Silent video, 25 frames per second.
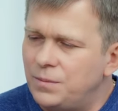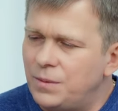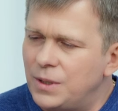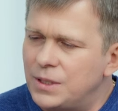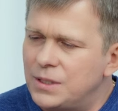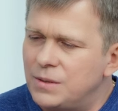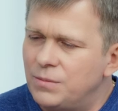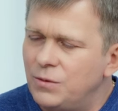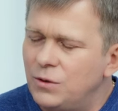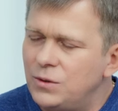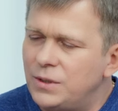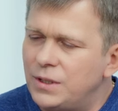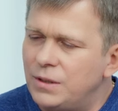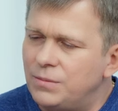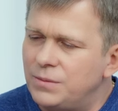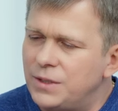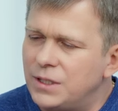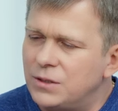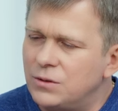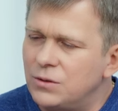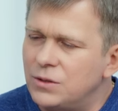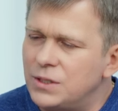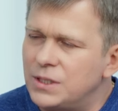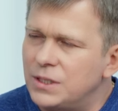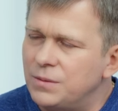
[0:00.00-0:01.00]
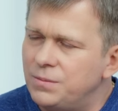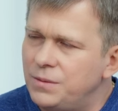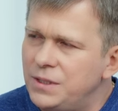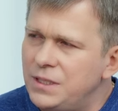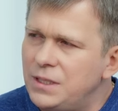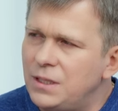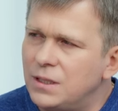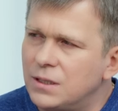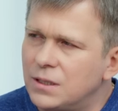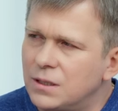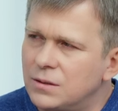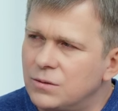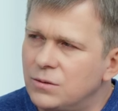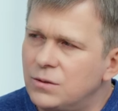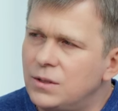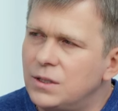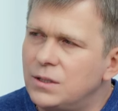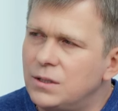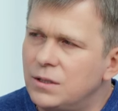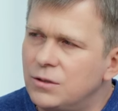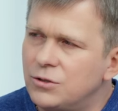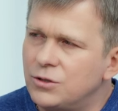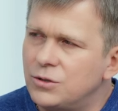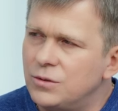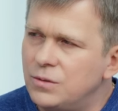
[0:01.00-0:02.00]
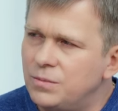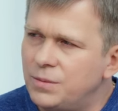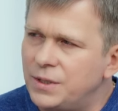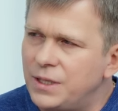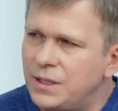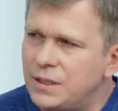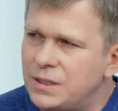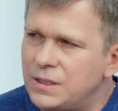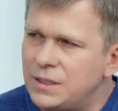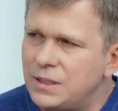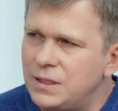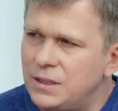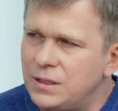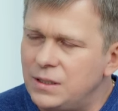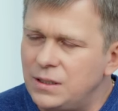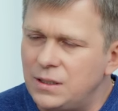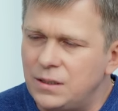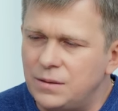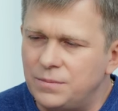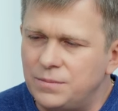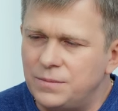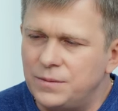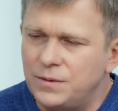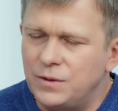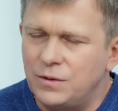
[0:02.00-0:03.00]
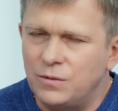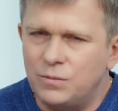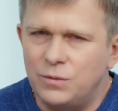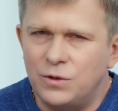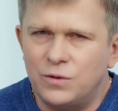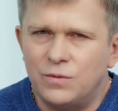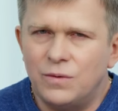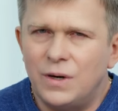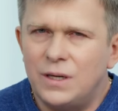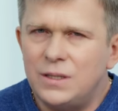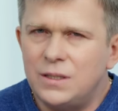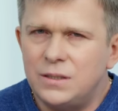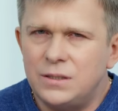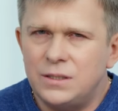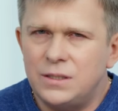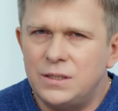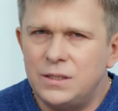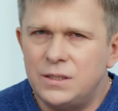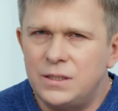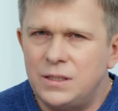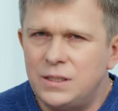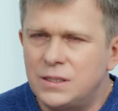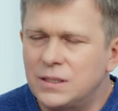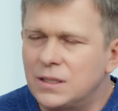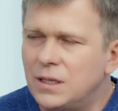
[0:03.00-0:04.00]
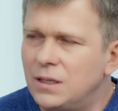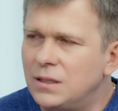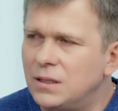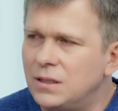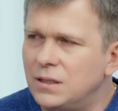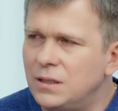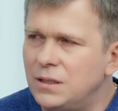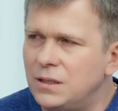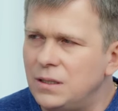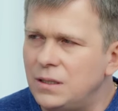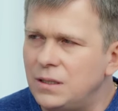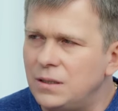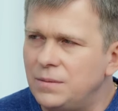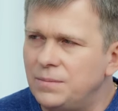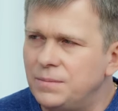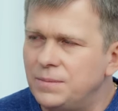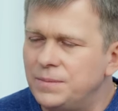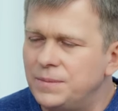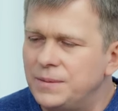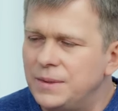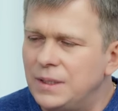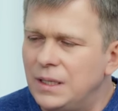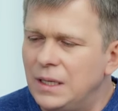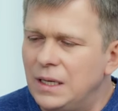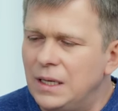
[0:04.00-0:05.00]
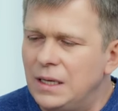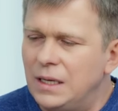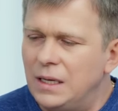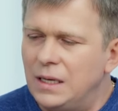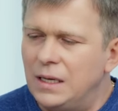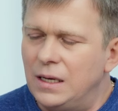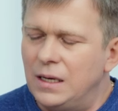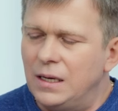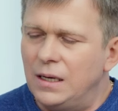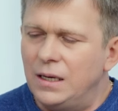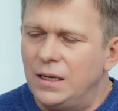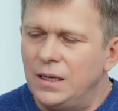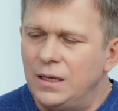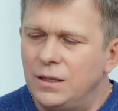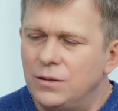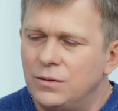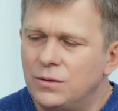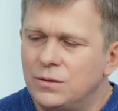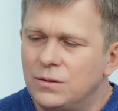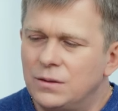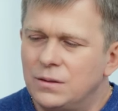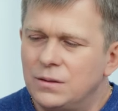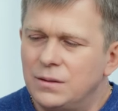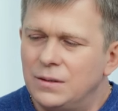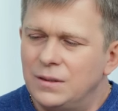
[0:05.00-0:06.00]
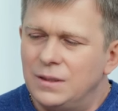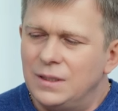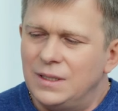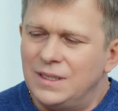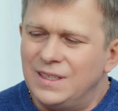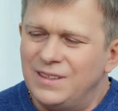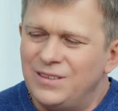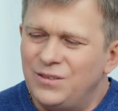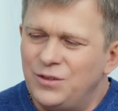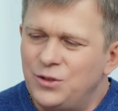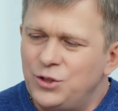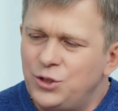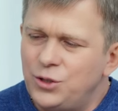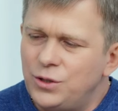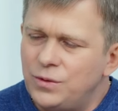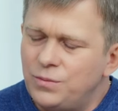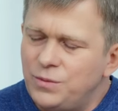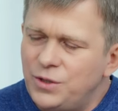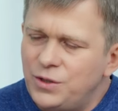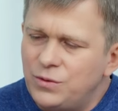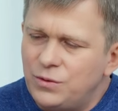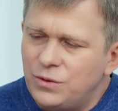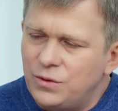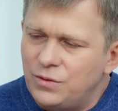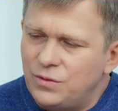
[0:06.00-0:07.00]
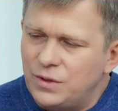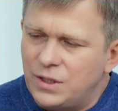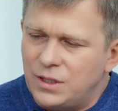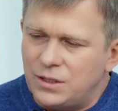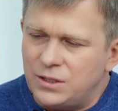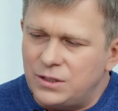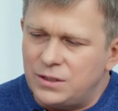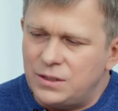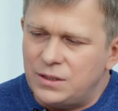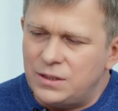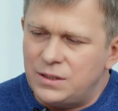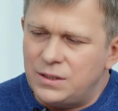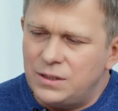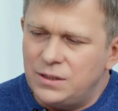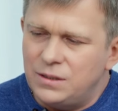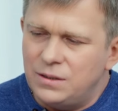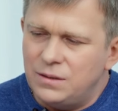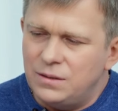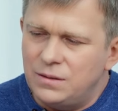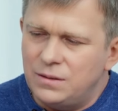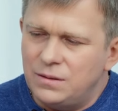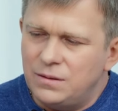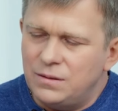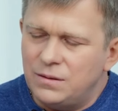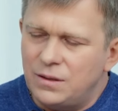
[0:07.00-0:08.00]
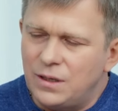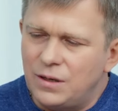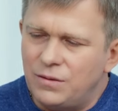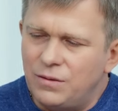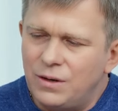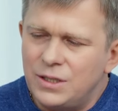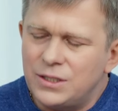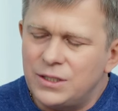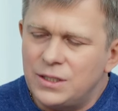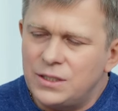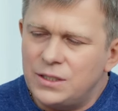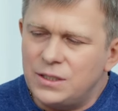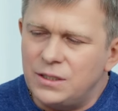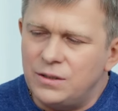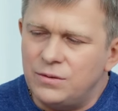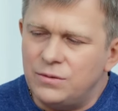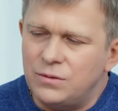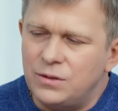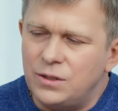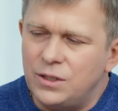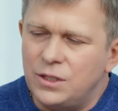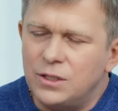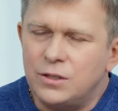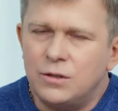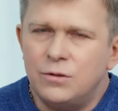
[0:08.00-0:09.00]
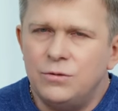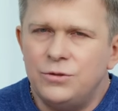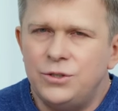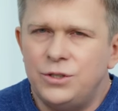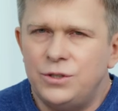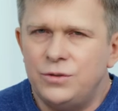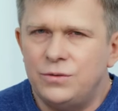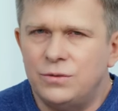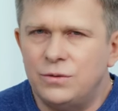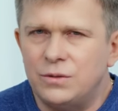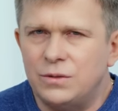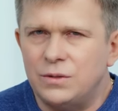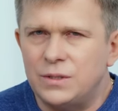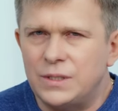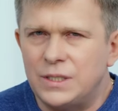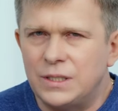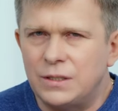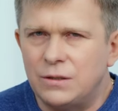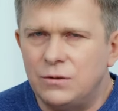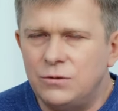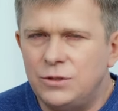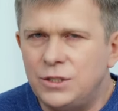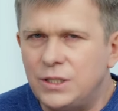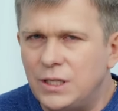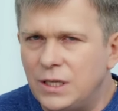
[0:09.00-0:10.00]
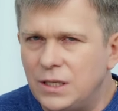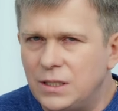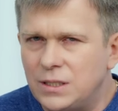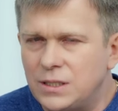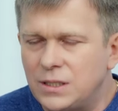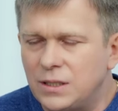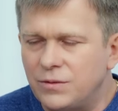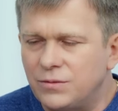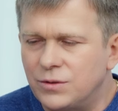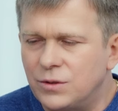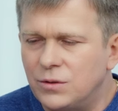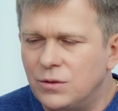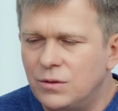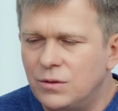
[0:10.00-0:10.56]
Let's look at the event that is going to happen, literally, in a few days. What is its importance? The importance of it, and the key point,